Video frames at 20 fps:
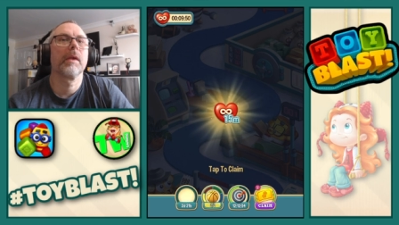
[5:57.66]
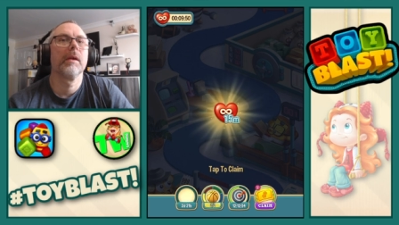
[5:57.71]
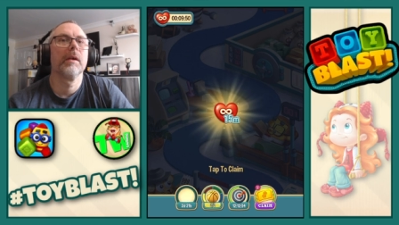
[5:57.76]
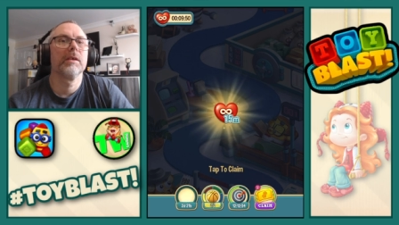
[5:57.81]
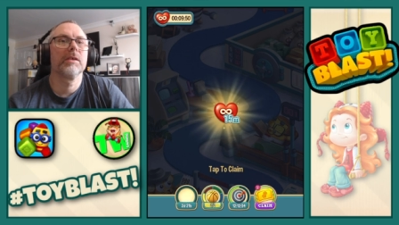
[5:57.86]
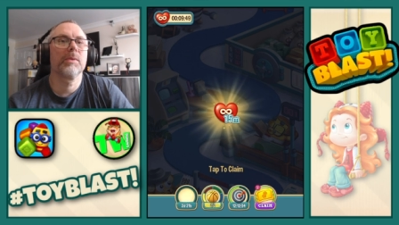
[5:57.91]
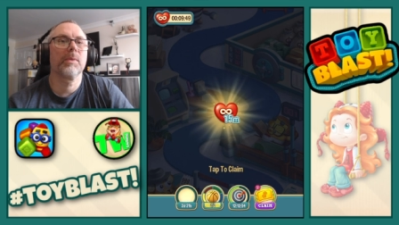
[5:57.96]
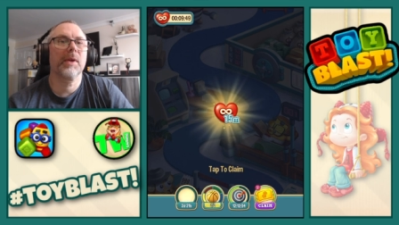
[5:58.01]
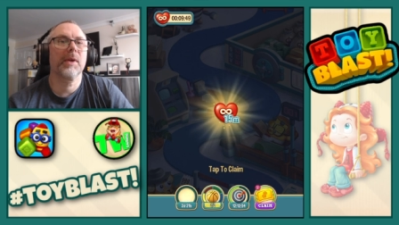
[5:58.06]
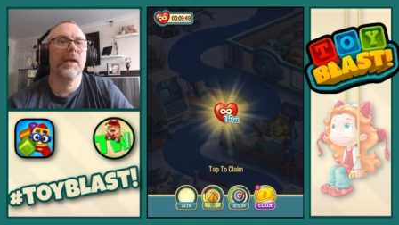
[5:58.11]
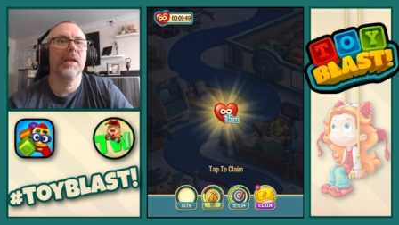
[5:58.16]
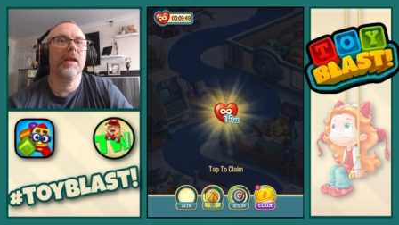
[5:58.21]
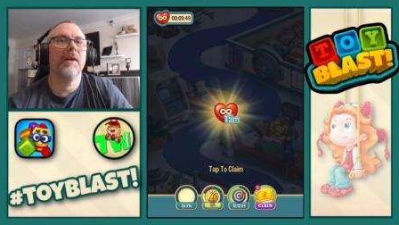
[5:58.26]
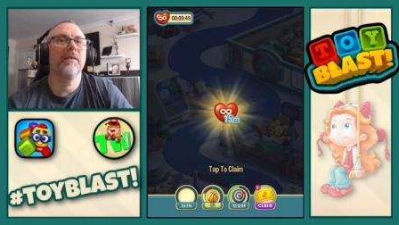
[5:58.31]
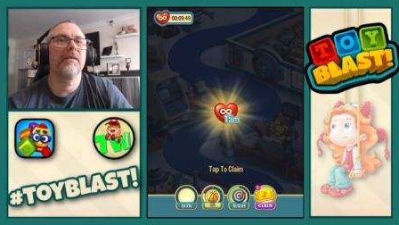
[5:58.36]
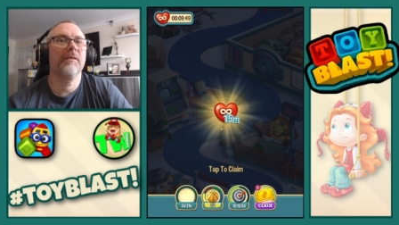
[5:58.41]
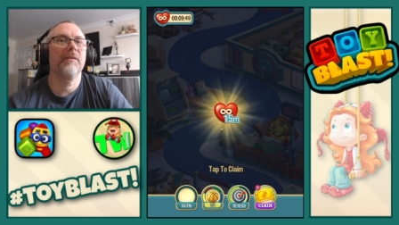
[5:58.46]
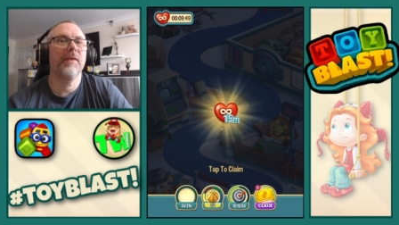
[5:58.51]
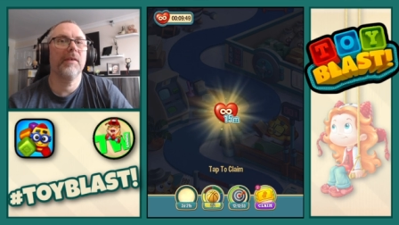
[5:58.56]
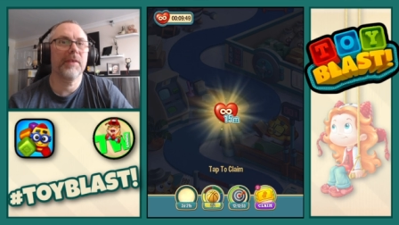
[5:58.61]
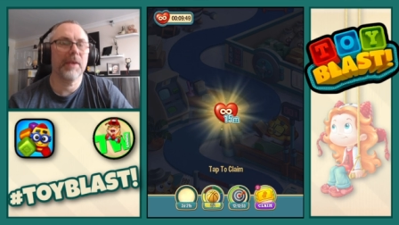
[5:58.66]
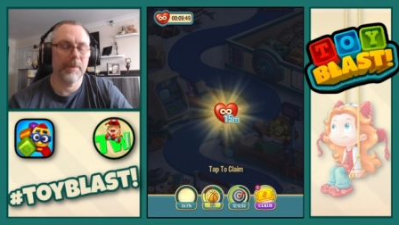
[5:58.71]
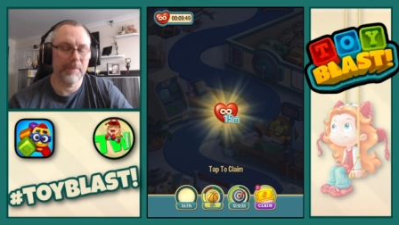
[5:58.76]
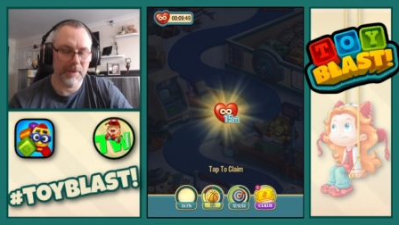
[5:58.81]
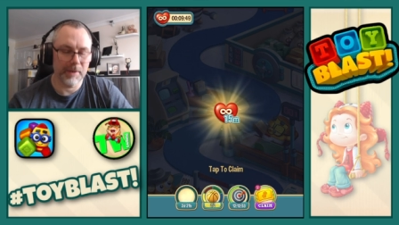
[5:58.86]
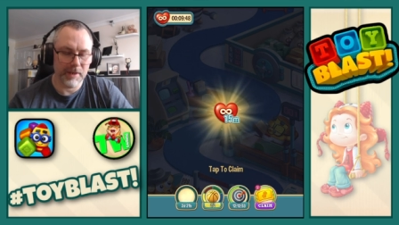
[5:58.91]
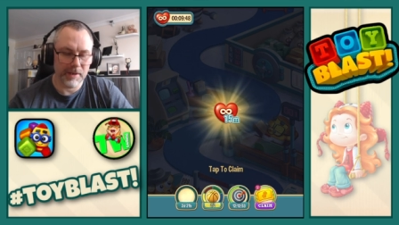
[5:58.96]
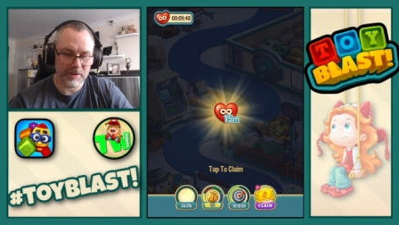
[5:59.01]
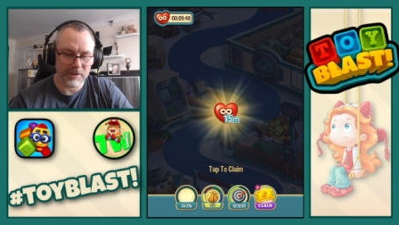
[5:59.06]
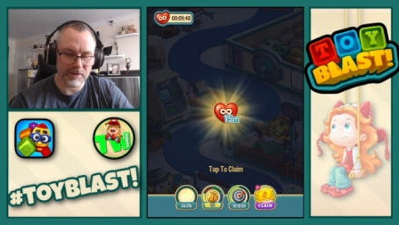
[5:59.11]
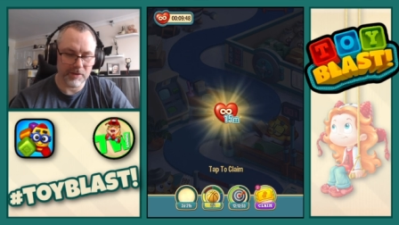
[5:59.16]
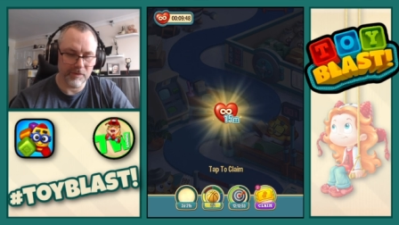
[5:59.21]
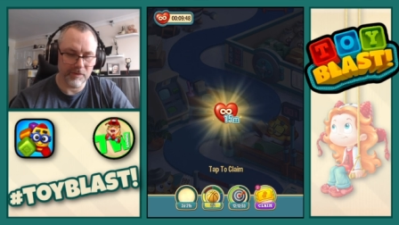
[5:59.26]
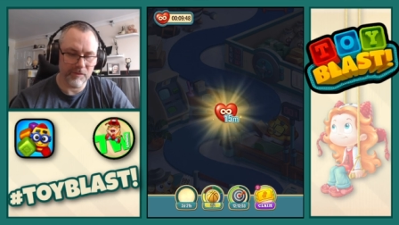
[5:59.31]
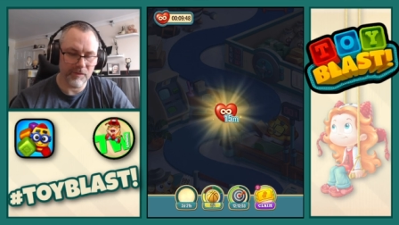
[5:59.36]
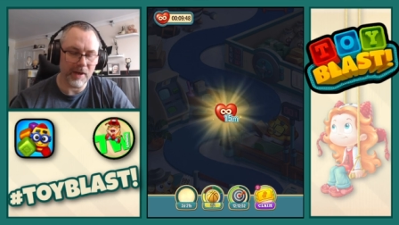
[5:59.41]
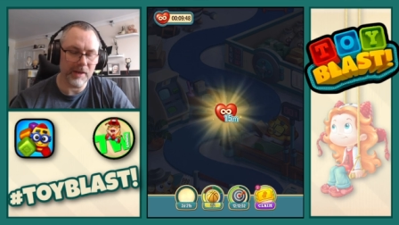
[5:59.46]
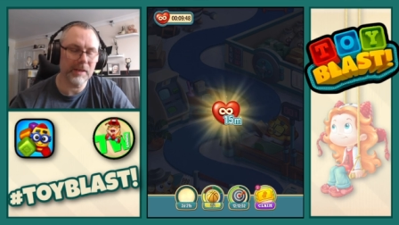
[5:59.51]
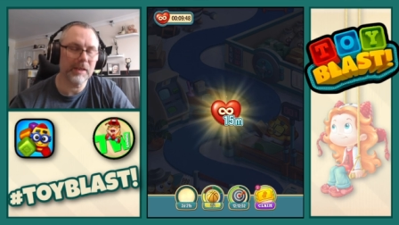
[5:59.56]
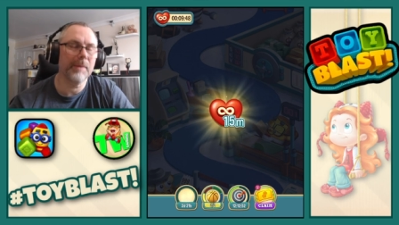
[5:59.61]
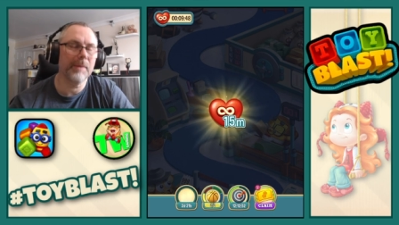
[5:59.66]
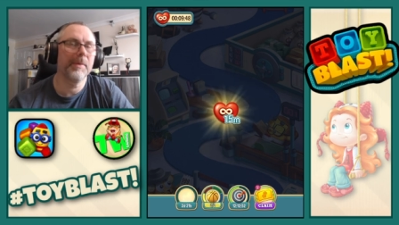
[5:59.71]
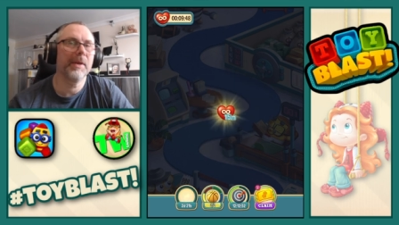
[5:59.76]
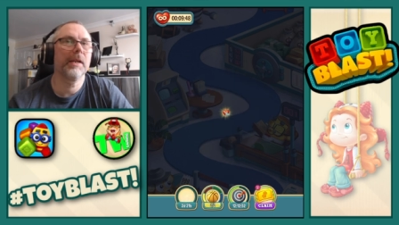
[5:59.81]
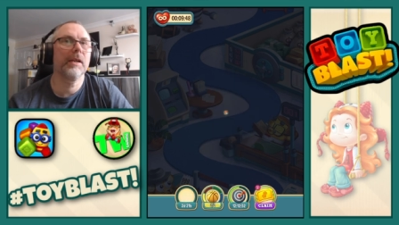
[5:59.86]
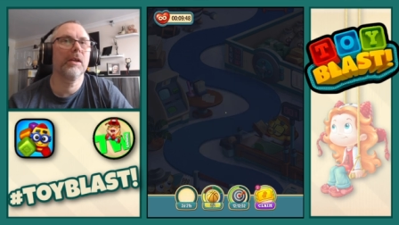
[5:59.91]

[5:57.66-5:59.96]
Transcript: So we get another 15 minutes of unlimited